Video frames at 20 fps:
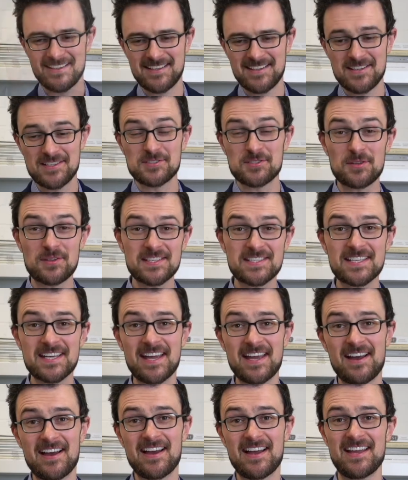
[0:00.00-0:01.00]
So this
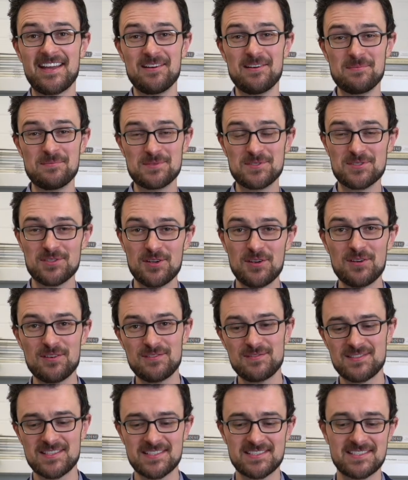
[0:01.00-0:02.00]
AI
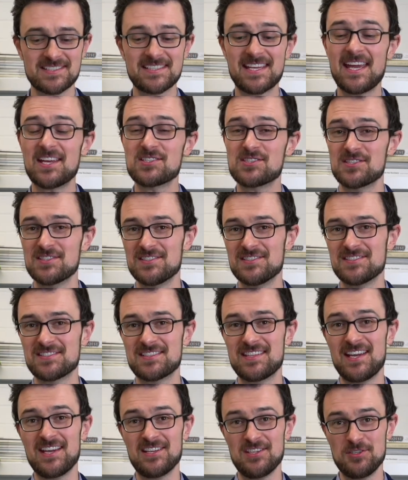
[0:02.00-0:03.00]
observed sketches
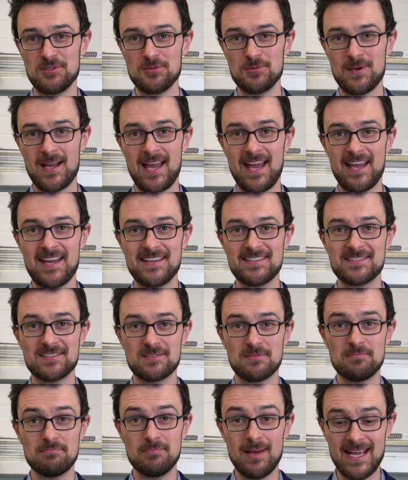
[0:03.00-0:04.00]
that you had
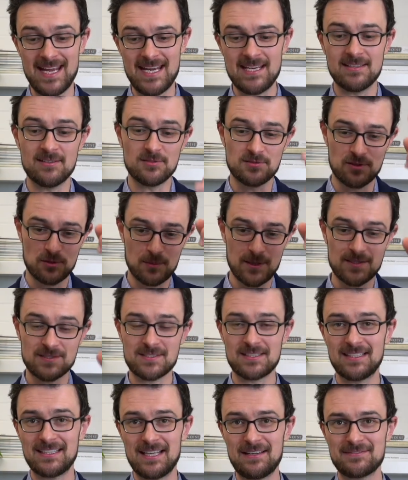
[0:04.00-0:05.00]
made. Those are the ones
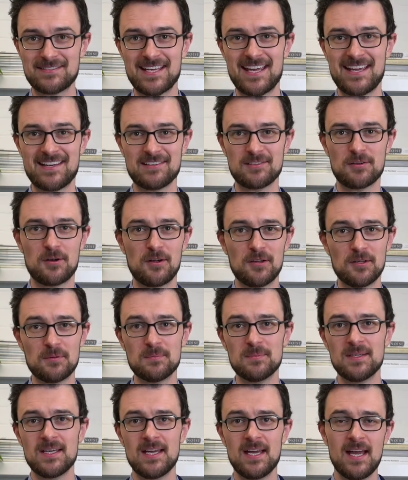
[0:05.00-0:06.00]
in the left-hand
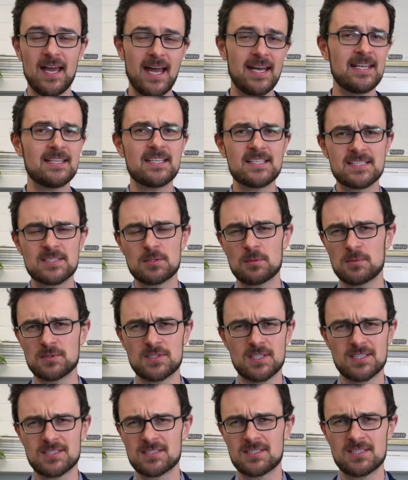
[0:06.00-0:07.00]
column. And in this, it was
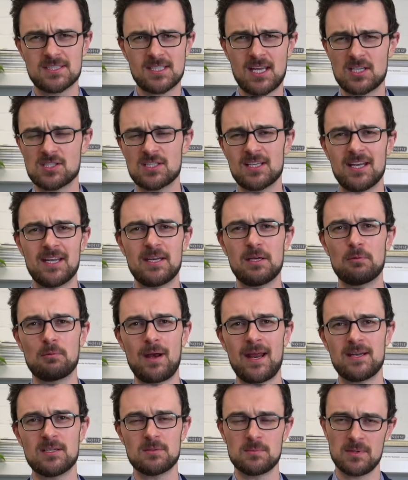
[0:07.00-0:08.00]
just sketching any
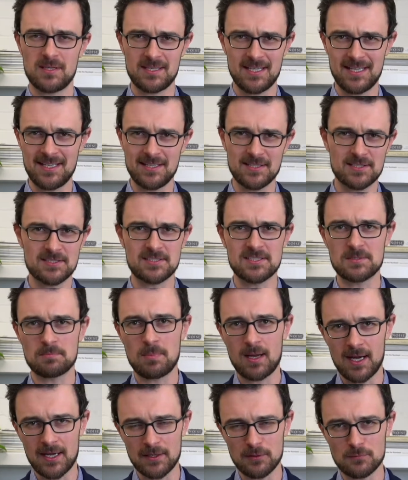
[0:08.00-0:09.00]
random thing just as
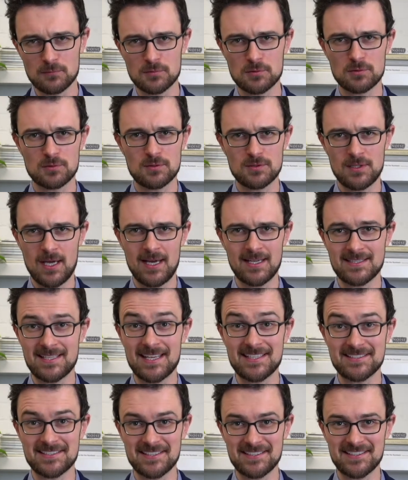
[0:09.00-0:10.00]
part of
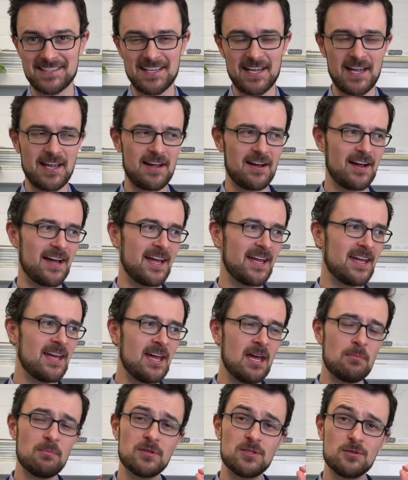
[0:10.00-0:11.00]
testing the AI.
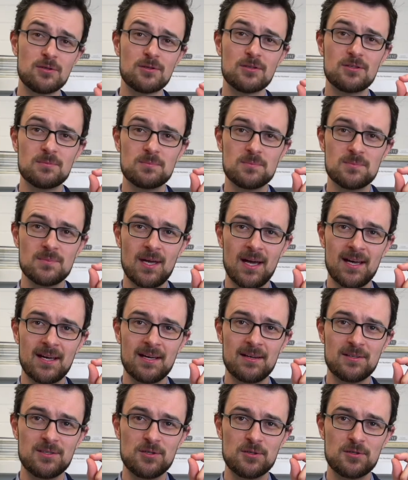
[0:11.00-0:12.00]
But you
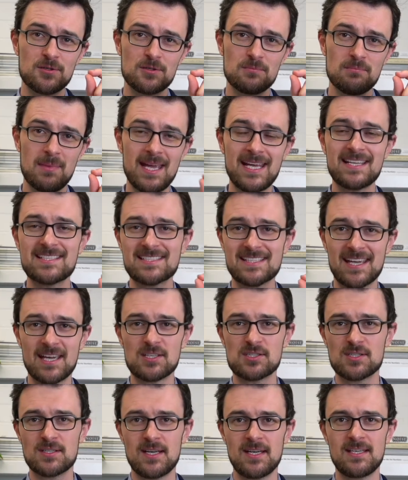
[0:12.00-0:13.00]
could make a
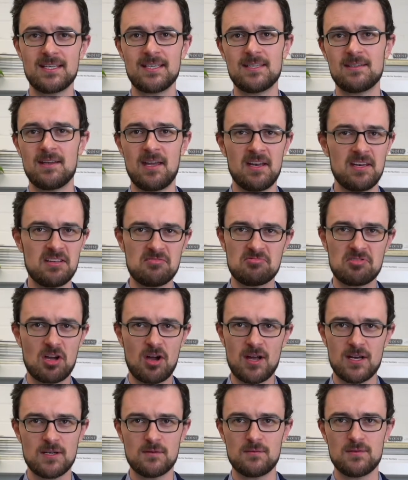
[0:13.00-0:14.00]
sketch in any
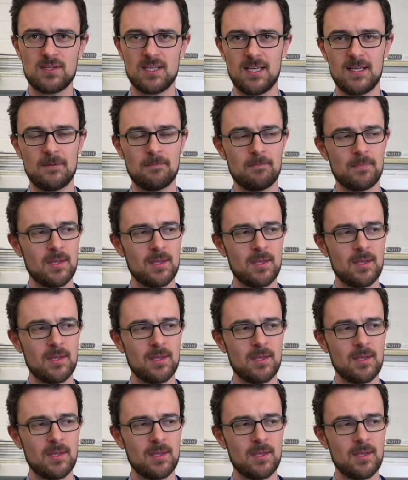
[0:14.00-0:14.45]
kind of thing,